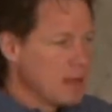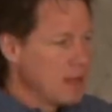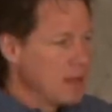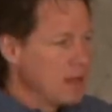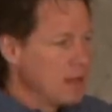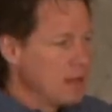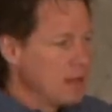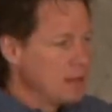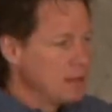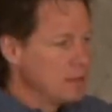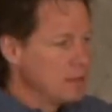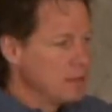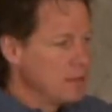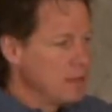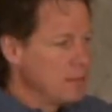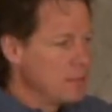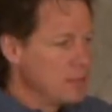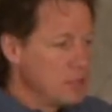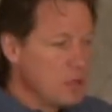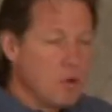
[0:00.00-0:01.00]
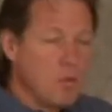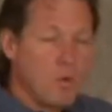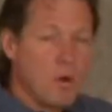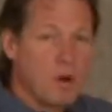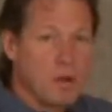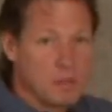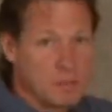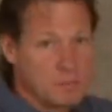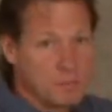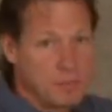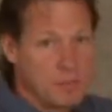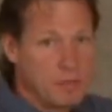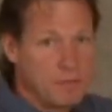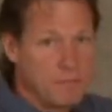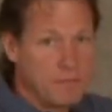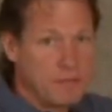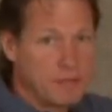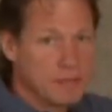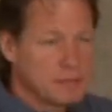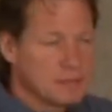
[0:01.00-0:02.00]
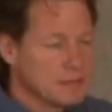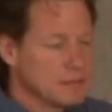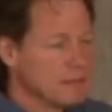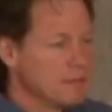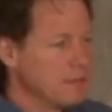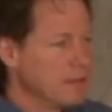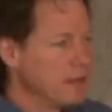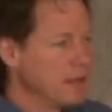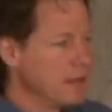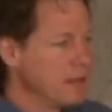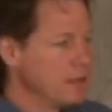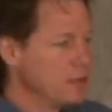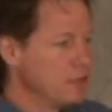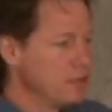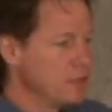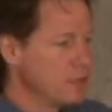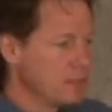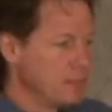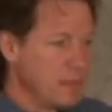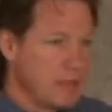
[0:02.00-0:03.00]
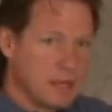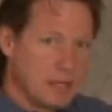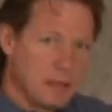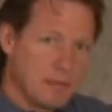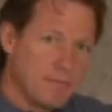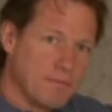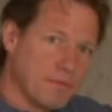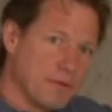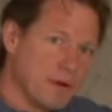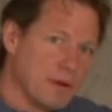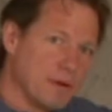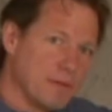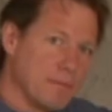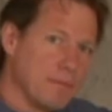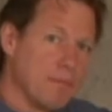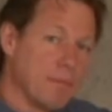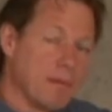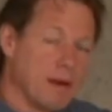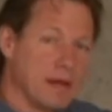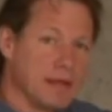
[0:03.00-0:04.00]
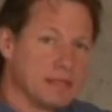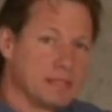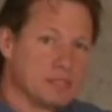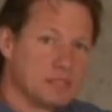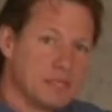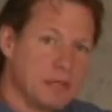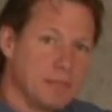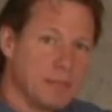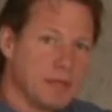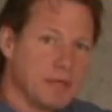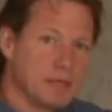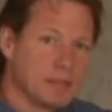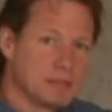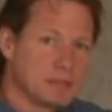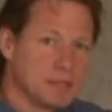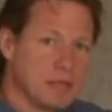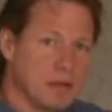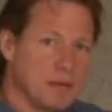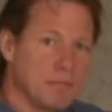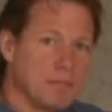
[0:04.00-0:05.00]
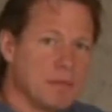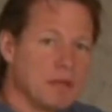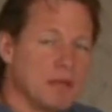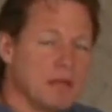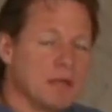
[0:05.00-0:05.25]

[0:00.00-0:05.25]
I mean, no wall is perfect, and you can make up for it by shimming some,